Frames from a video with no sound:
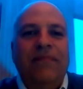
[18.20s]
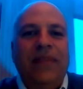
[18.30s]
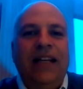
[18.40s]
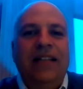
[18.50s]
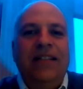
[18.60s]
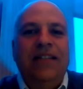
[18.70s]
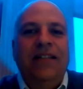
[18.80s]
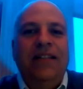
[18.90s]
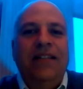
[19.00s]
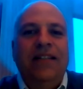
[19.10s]
It's
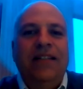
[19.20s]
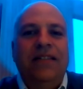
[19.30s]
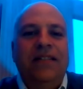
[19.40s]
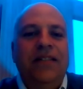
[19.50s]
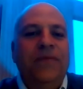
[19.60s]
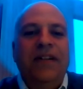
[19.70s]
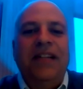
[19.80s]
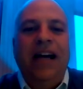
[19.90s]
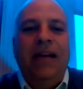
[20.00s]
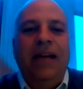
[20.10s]
a different
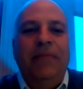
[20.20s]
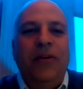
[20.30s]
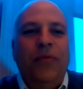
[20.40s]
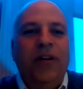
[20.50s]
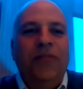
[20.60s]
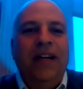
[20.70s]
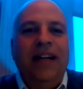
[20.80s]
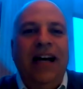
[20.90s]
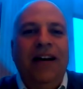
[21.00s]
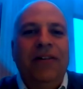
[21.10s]
time in the world right
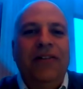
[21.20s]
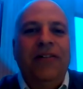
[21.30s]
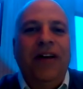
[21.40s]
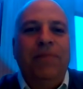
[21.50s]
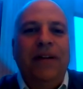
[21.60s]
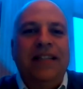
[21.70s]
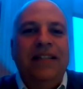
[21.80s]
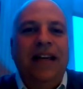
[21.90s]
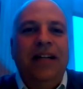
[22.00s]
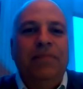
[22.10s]
now, a little
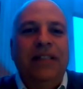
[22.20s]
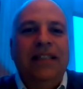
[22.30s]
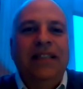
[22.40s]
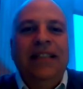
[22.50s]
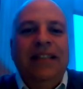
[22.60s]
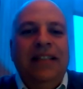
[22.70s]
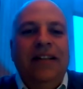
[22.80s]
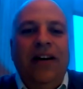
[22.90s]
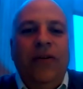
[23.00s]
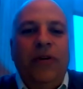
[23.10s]
unprecedented, but
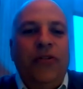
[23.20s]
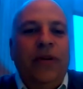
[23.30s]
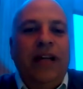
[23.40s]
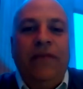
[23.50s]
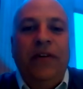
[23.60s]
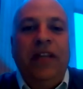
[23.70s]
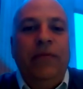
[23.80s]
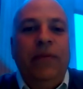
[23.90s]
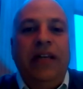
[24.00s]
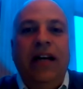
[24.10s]
we're doing
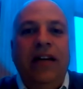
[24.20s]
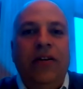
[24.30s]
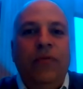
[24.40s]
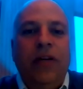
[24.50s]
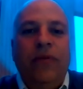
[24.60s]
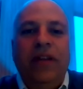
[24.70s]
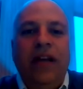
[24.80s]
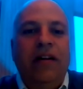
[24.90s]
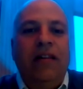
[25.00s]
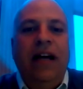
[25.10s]
everything we can to work
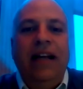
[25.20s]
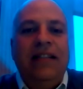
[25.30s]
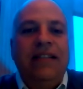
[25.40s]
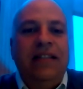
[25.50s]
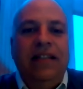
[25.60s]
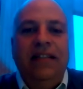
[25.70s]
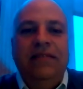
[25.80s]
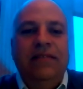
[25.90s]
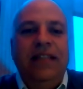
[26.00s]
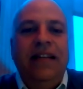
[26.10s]
with our clients
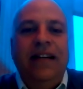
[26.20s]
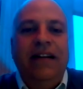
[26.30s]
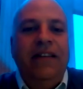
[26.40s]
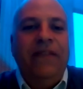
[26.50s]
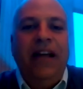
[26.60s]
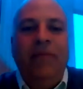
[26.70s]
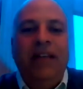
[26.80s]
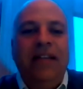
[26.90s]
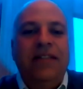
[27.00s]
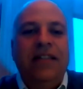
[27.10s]
and take care of the
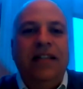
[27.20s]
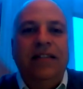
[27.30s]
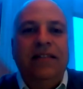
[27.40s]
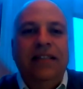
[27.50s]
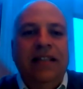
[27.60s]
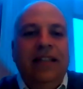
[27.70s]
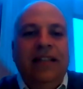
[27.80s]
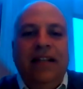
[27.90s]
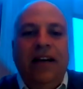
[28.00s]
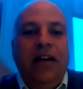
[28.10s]
families and
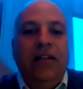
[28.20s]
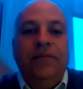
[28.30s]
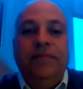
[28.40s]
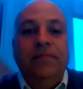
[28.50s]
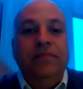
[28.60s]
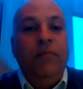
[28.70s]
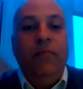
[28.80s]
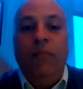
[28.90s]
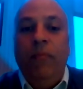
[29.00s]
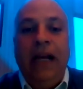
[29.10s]
uh,
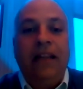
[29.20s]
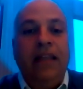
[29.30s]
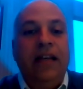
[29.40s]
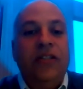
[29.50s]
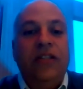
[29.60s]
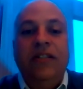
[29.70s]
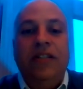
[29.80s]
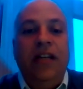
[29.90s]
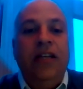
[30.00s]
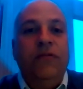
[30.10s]
make things
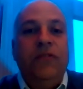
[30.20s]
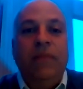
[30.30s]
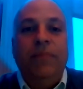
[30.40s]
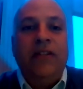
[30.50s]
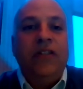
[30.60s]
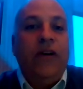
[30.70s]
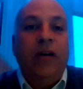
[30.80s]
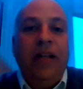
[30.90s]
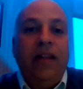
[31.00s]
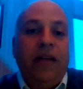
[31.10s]
continue to the best of our
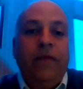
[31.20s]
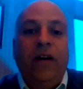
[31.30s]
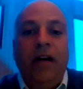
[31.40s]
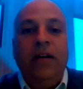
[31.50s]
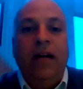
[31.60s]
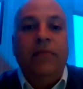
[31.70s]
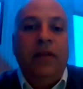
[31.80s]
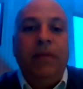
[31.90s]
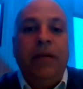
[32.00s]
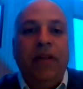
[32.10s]
ability for
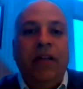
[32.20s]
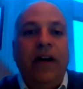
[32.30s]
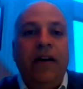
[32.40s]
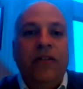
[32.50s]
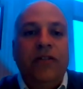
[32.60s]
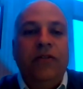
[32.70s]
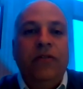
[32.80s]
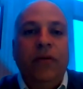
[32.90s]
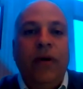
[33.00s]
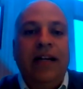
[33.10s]
the people that have hired us to
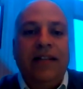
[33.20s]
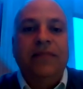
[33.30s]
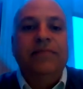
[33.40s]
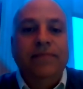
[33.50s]
do their weddings.